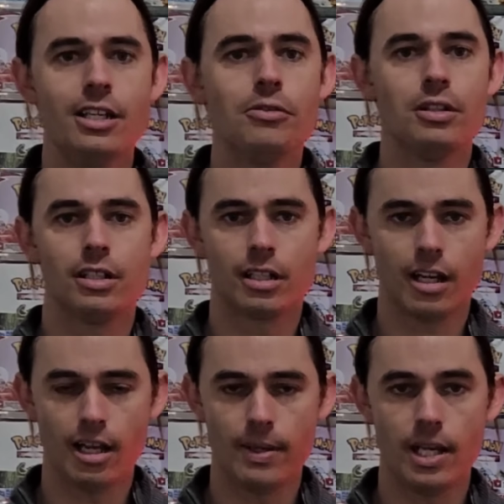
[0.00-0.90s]
era that it
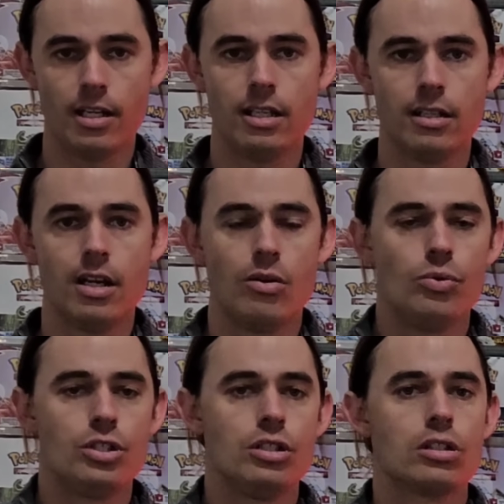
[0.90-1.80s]
came out in,
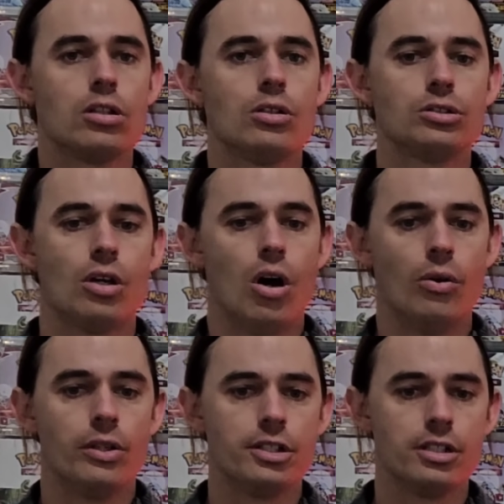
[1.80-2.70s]
which is Lost
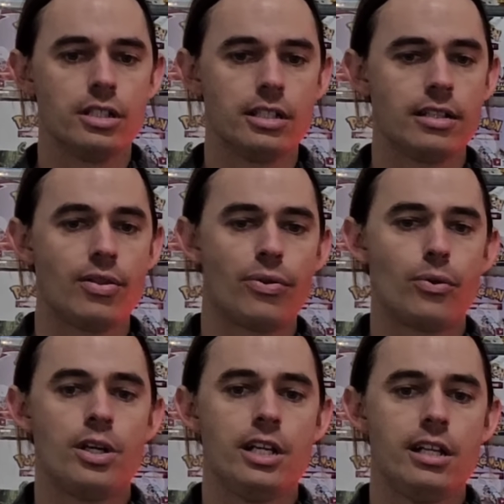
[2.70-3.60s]
Origin, you're getting
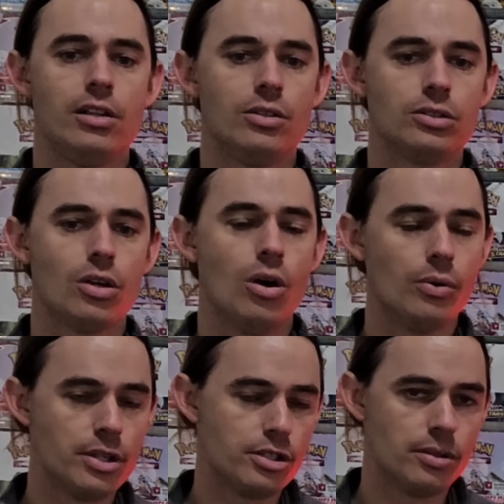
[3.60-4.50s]
3 Lost
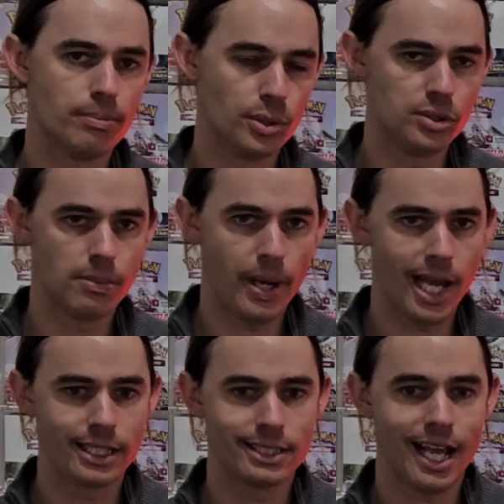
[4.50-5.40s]
Origin booster
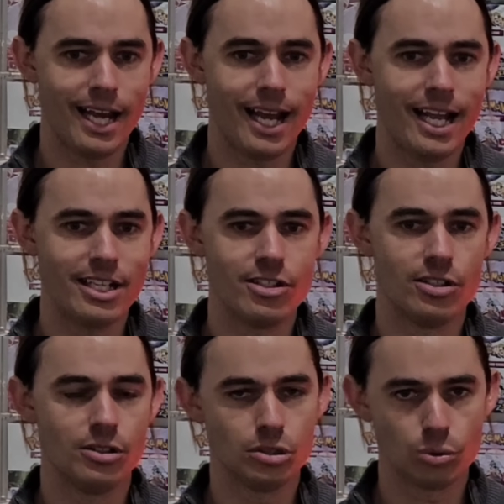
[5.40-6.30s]
packs at
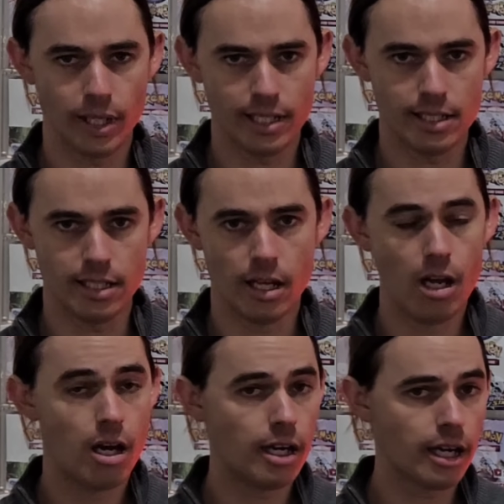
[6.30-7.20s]
$8.20.
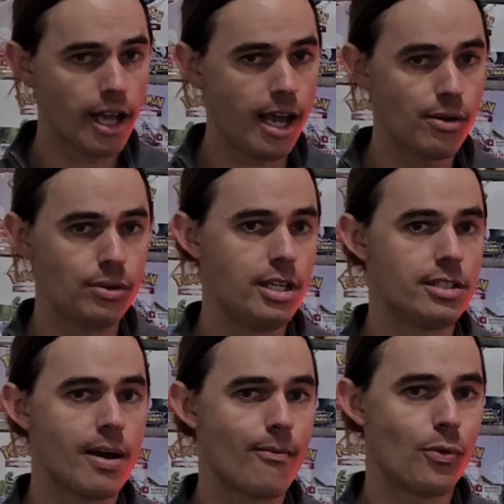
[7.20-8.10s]
I'm going to add all
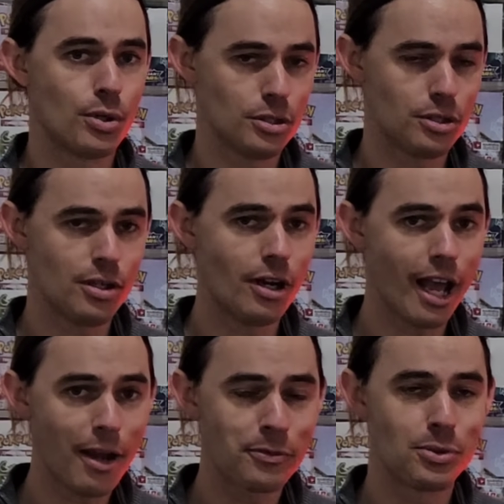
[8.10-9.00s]
these up for you so you don't
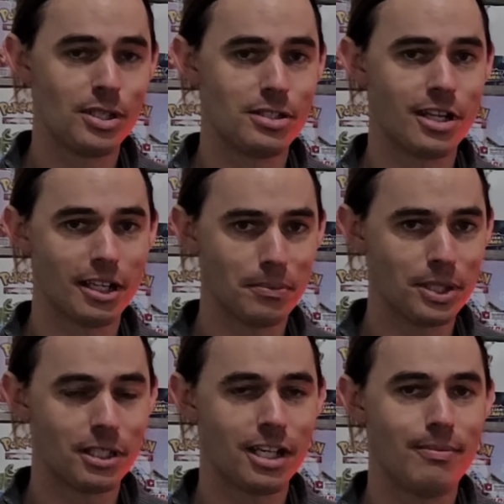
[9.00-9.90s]
have to in a second,
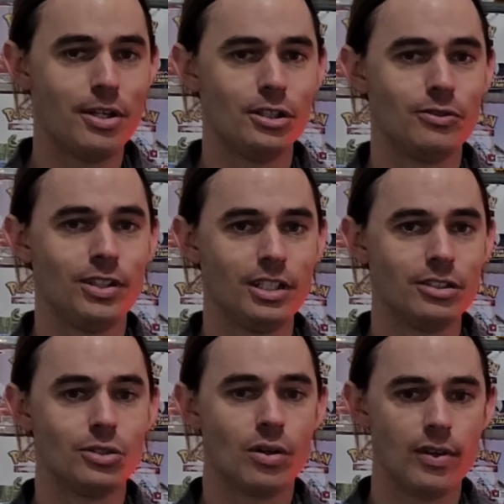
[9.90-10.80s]
but keep those
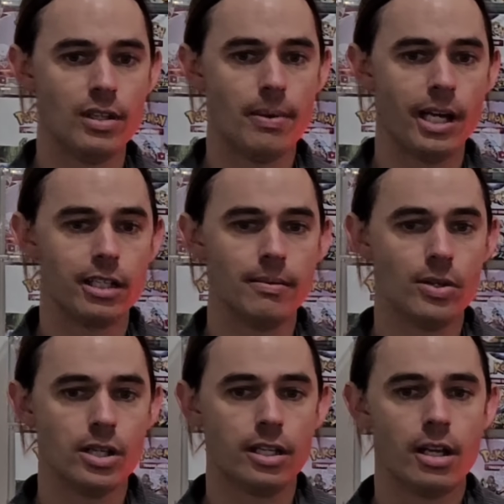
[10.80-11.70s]
figures sort of in the back of your
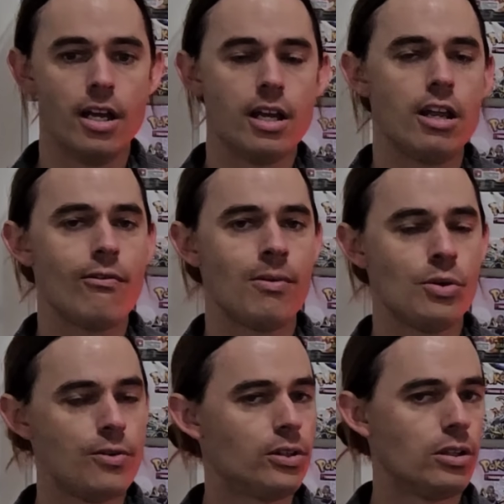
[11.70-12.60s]
mind. If we
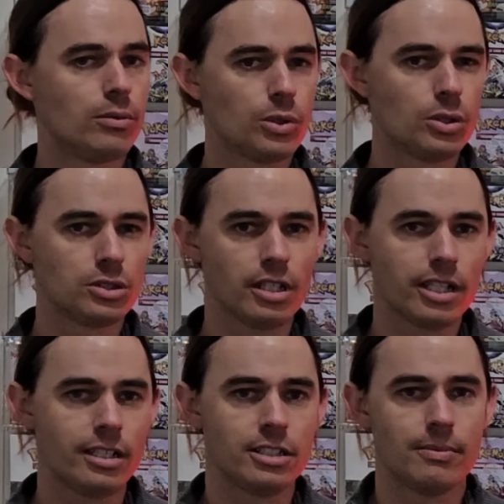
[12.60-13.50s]
move along, we're also
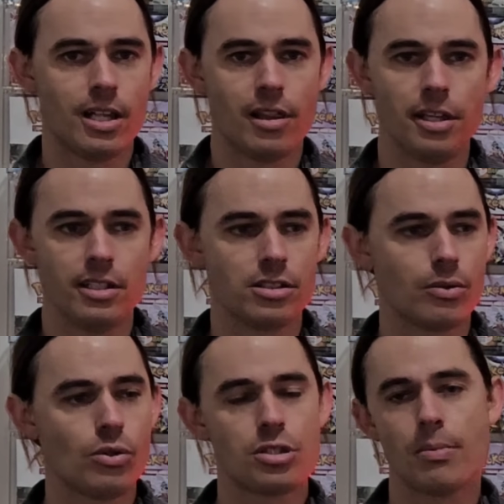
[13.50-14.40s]
getting some other things,
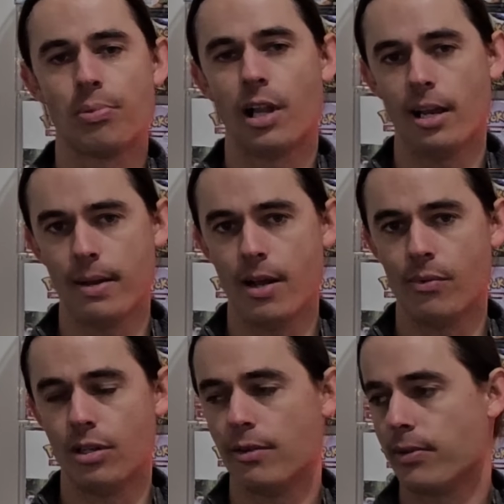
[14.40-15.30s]
like what's the
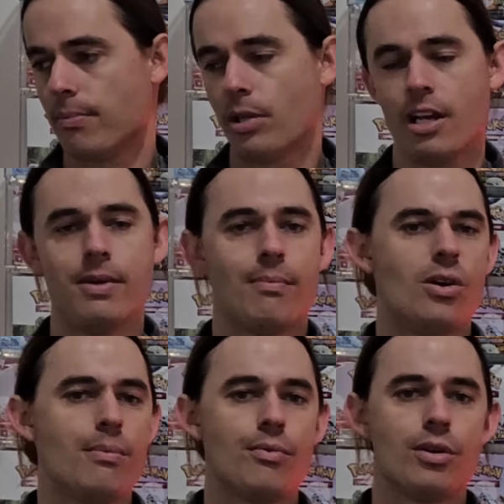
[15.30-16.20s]
playmat worth? The playmat
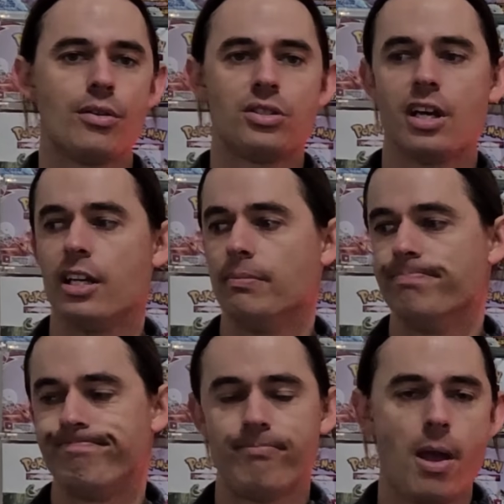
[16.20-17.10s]
might be worth, say,
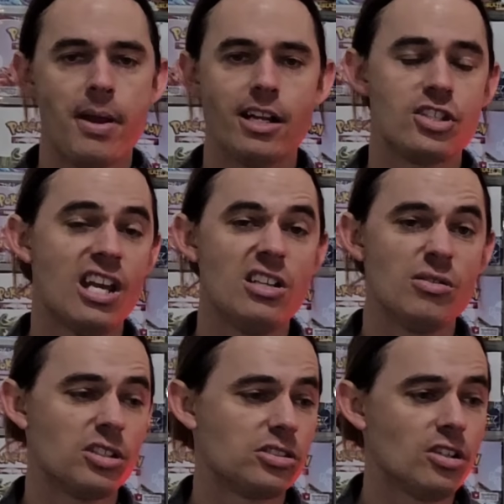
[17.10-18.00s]
about $10
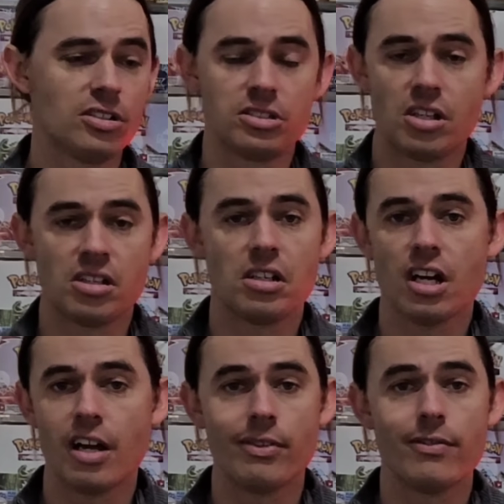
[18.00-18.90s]
US. I don't know.
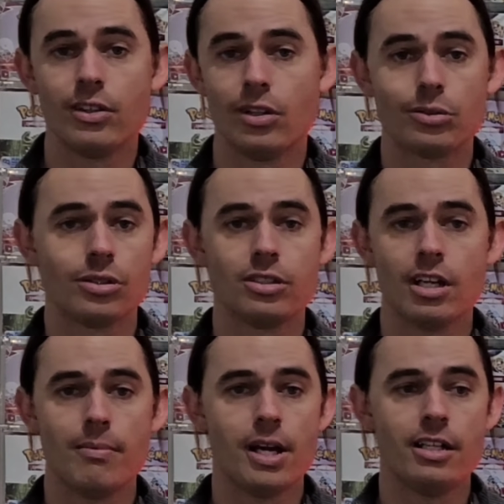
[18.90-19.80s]
I haven't even logged onto
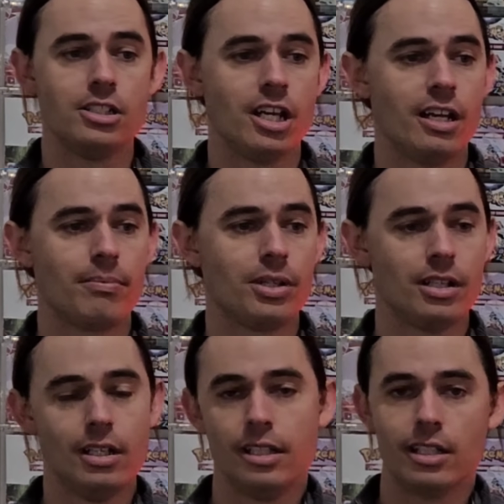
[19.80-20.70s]
eBay to check,
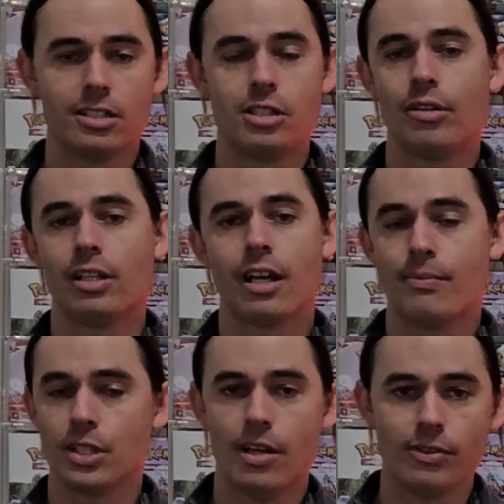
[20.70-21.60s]
but considering it
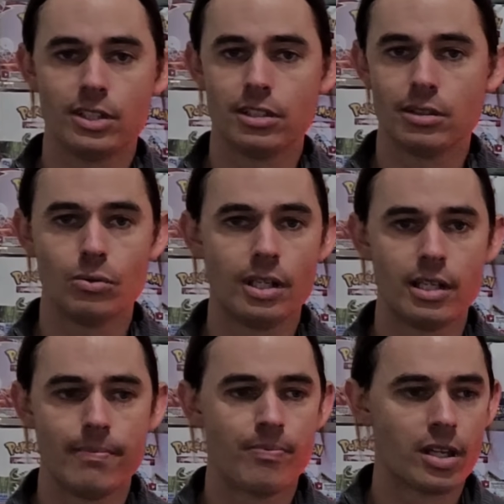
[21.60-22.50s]
comes in every single
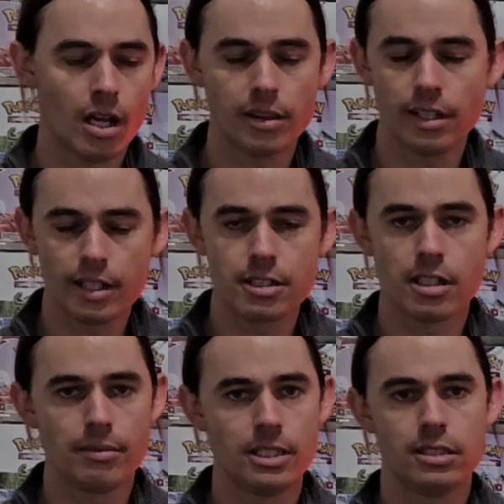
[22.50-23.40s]
one, I think it's
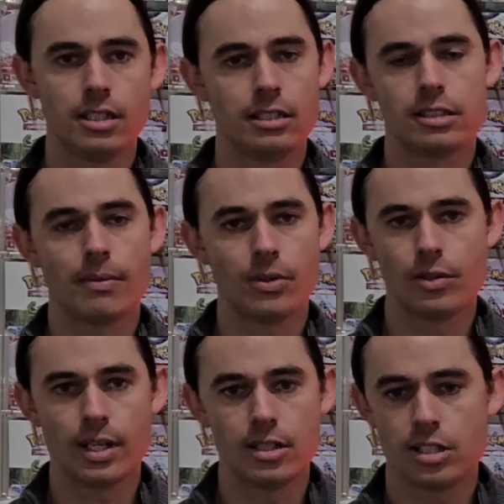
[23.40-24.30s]
going to be sitting
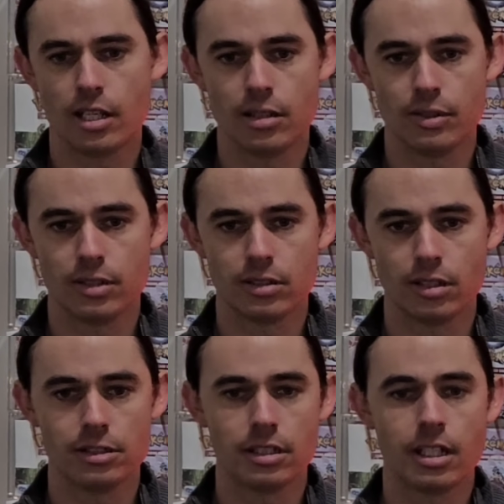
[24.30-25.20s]
somewhere around $10
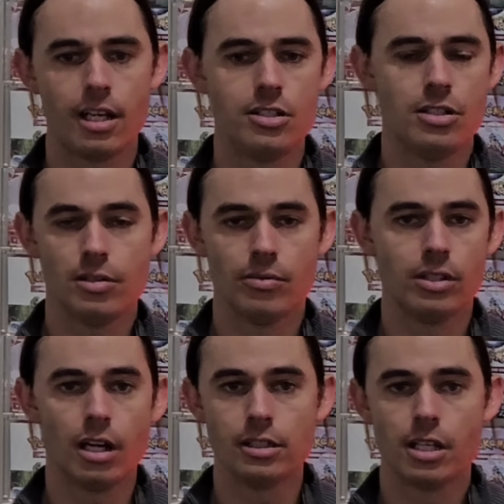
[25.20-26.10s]
US. And in case you didn't
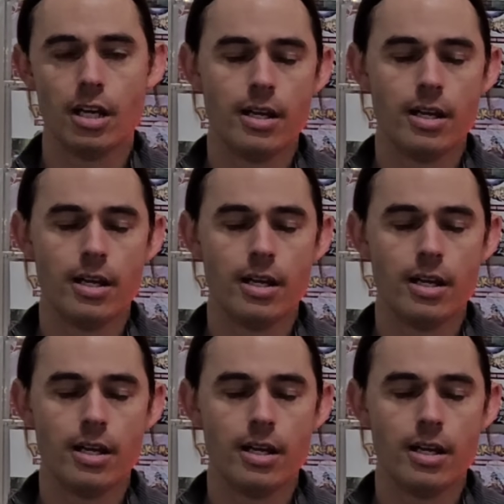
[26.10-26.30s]
realize,